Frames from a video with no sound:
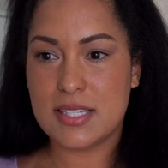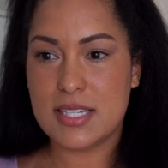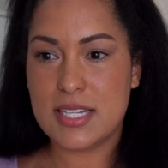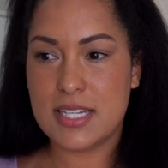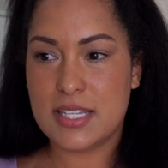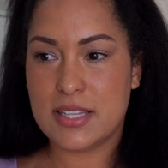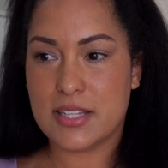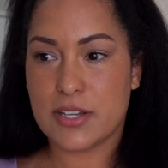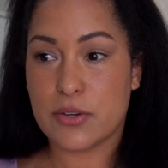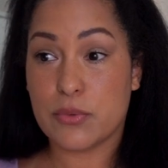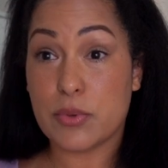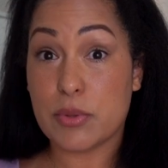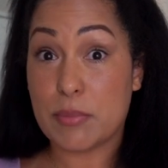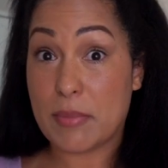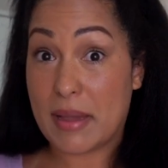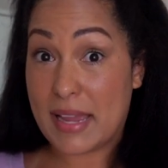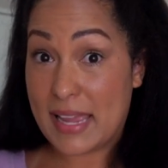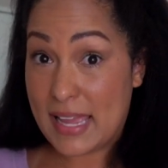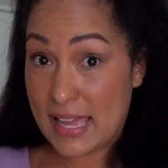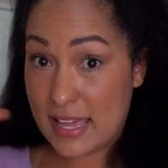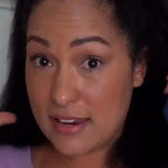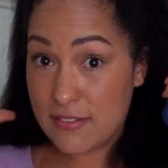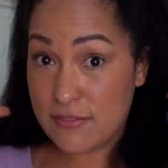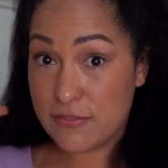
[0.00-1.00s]
sitting there with my
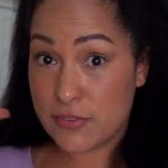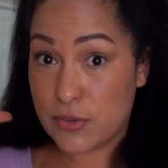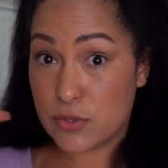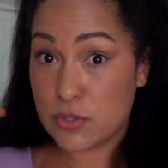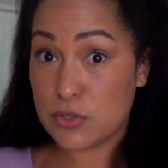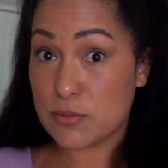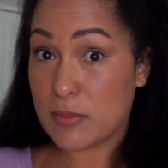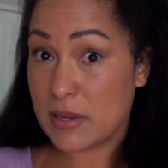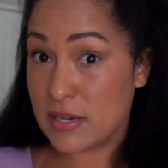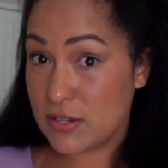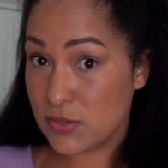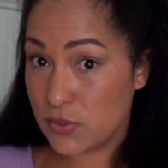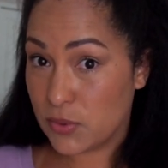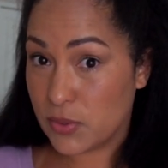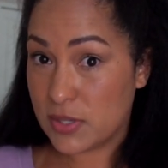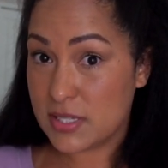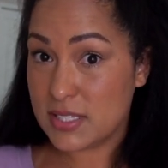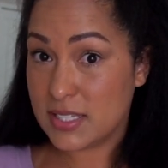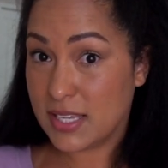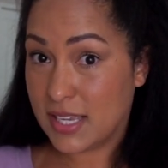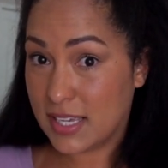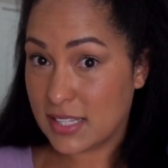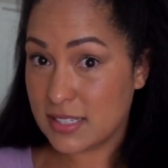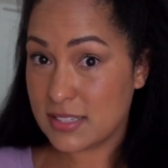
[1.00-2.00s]
headphones, my
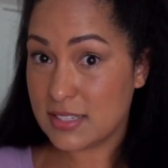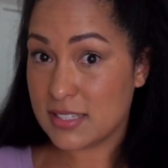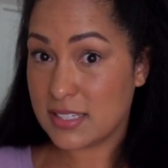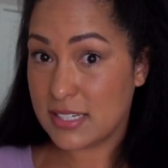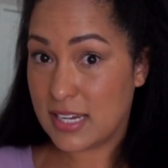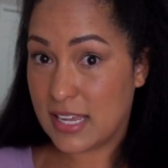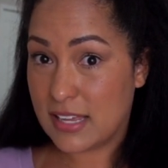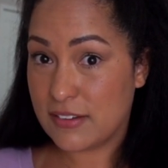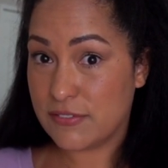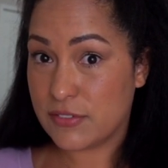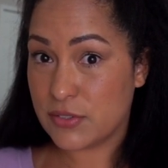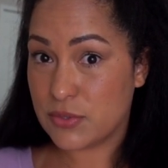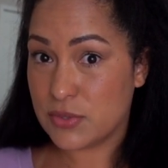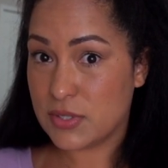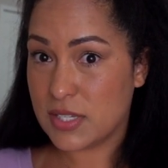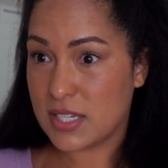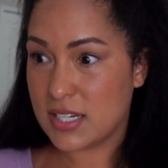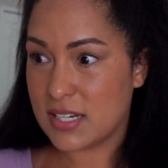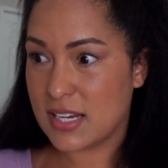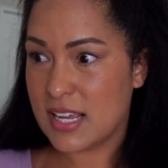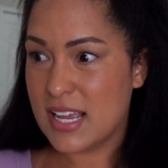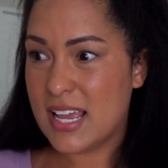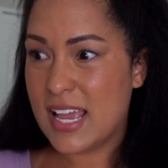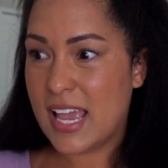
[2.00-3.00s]
noise canceling headphones
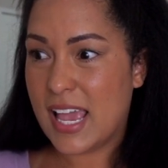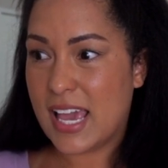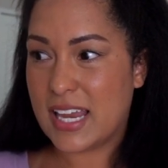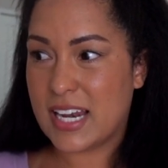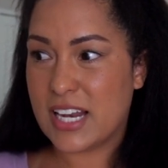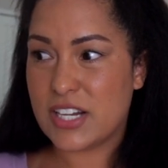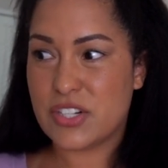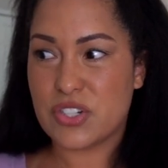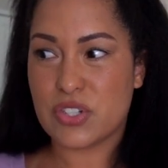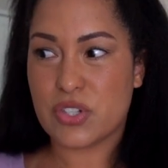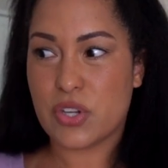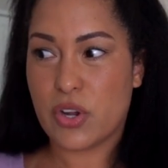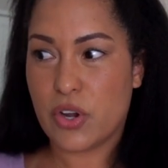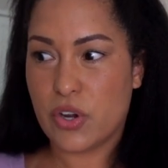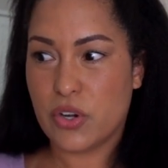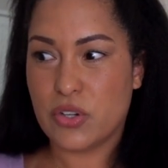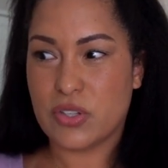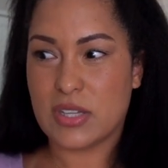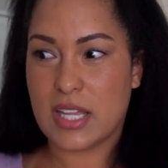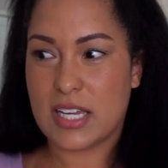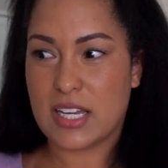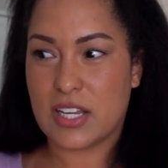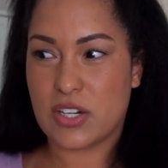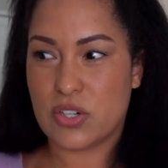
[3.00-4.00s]
in, and I just
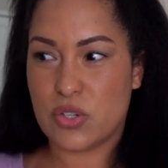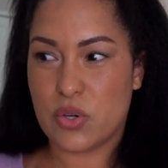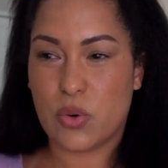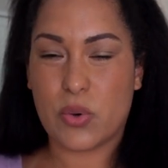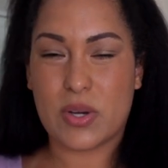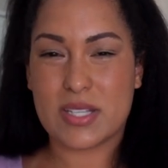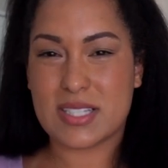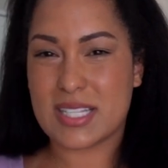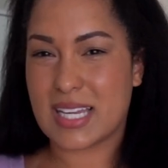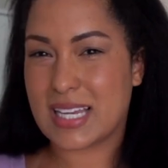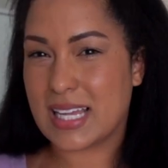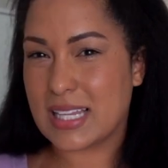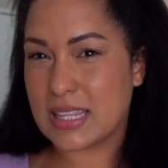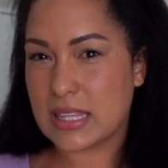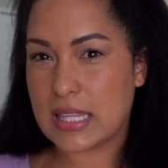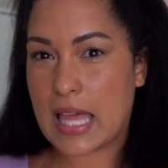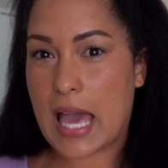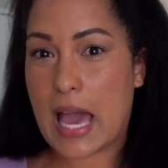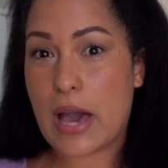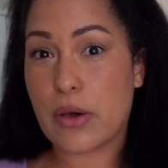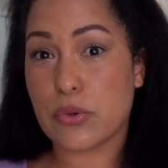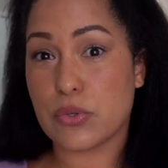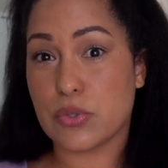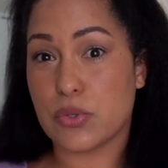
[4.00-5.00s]
heard like a noise, like a
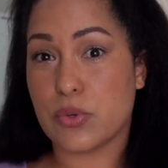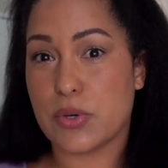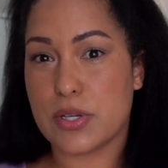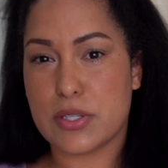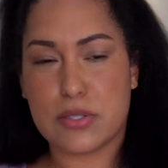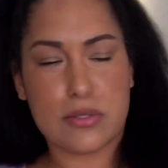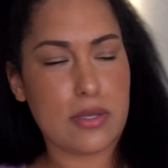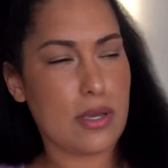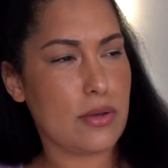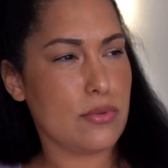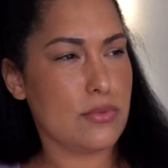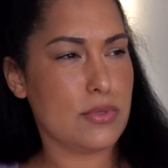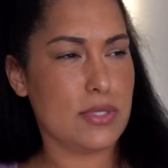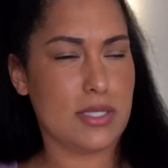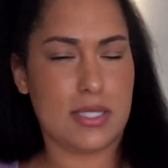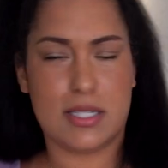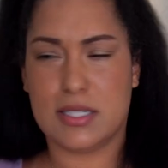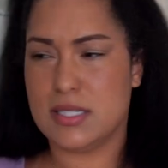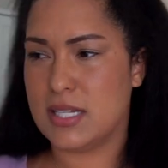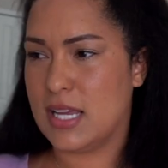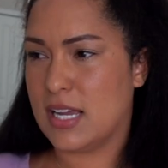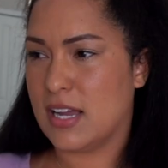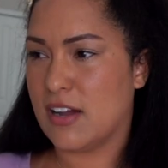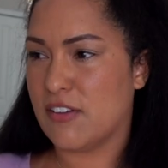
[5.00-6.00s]
loud noise. So I went
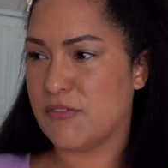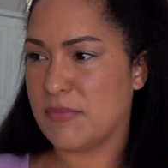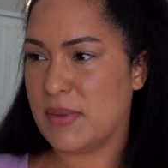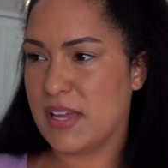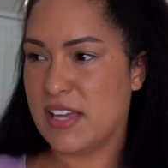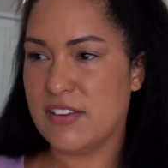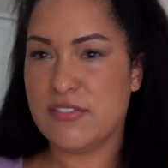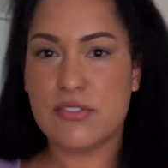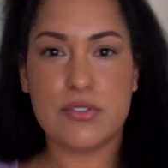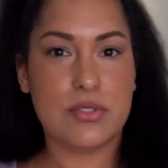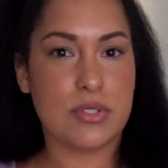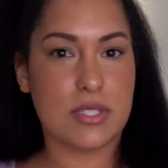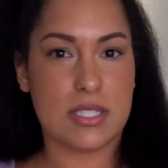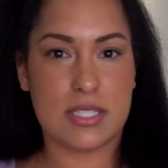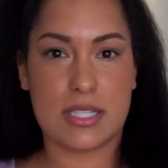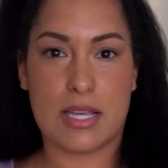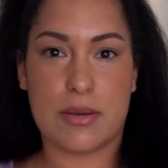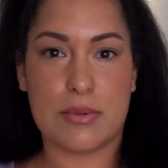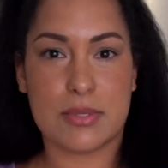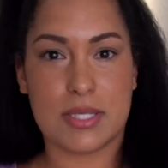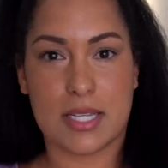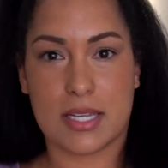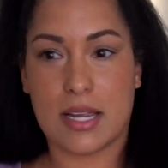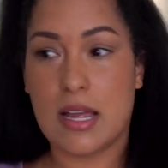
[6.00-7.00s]
to take off my headphones because I
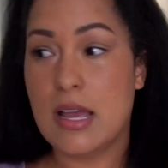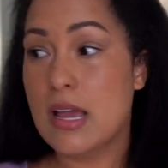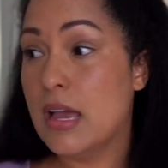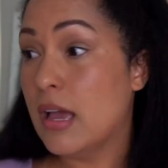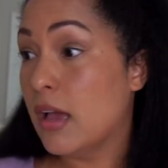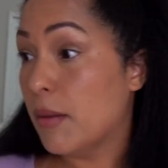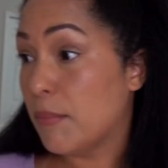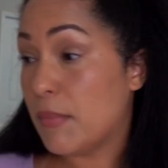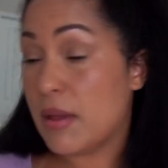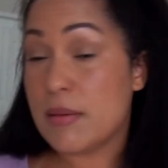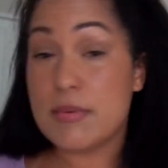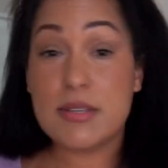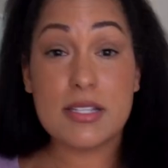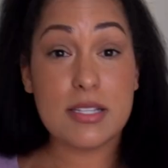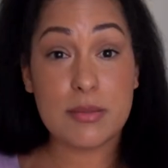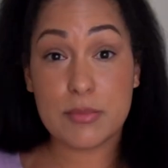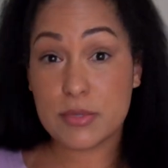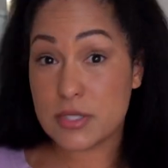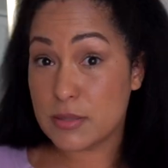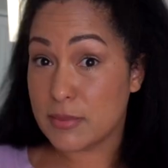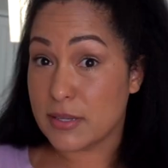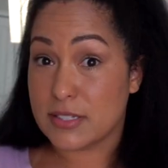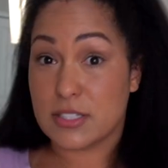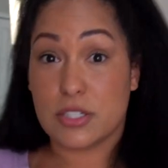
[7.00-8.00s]
was like, maybe
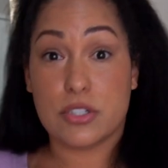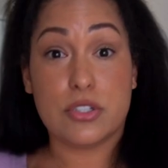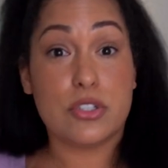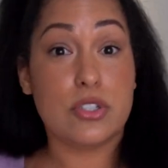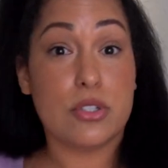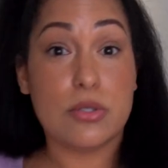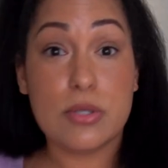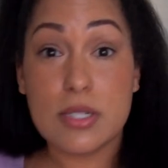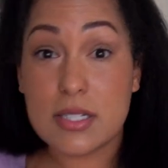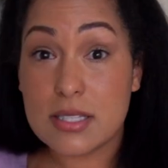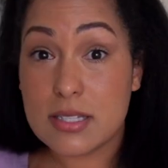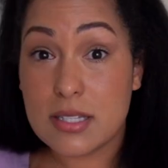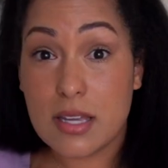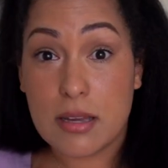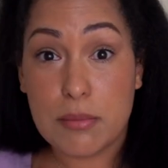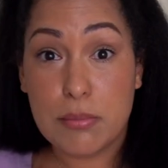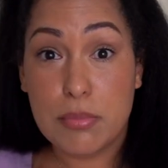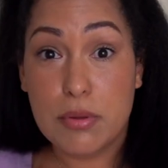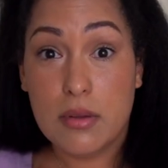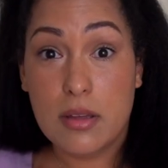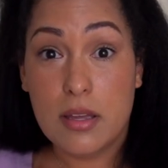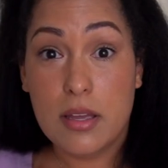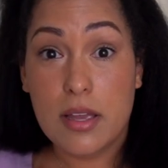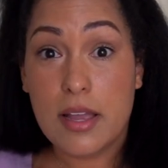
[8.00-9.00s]
someone's about to shoot us
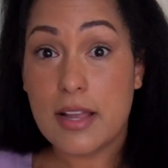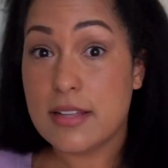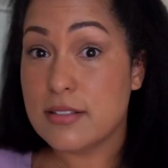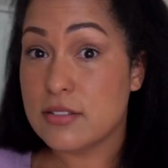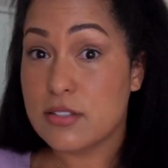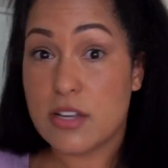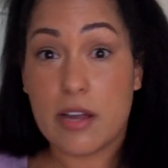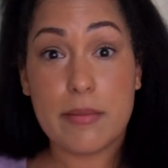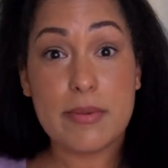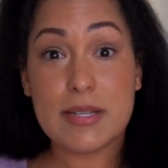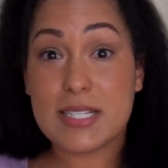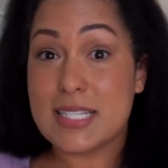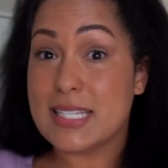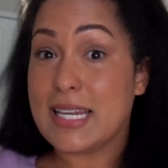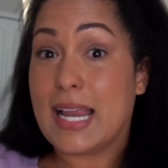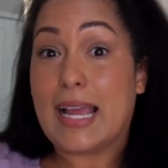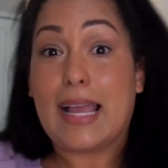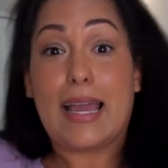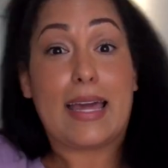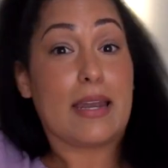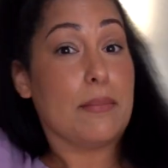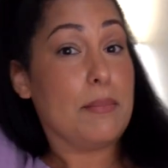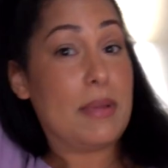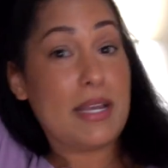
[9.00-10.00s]
up and Starbucks and I
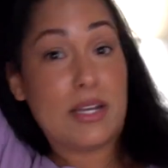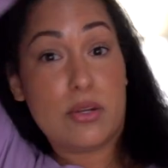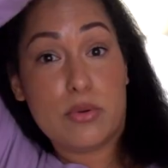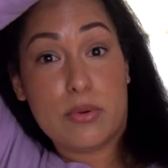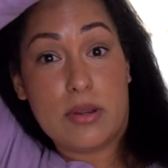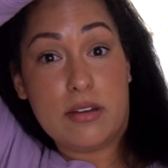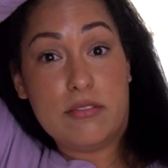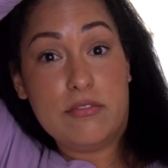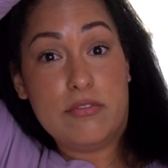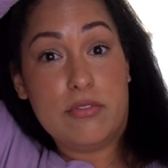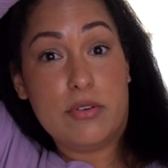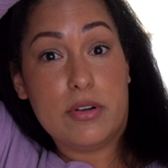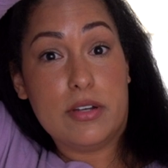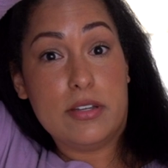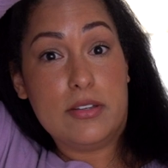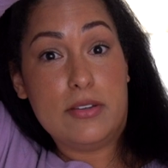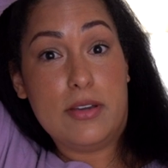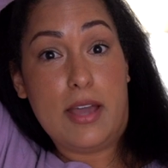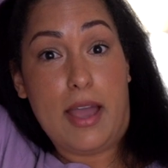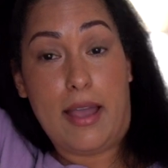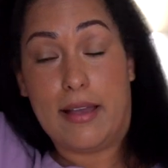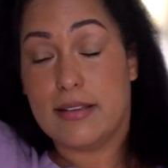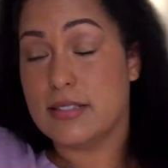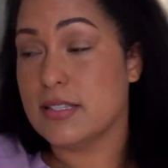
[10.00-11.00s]
gotta make a run for it, you
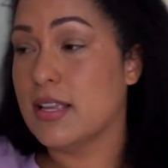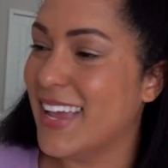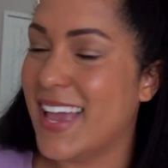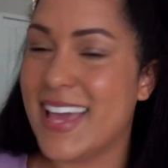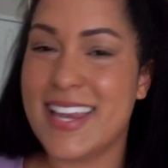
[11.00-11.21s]
guys.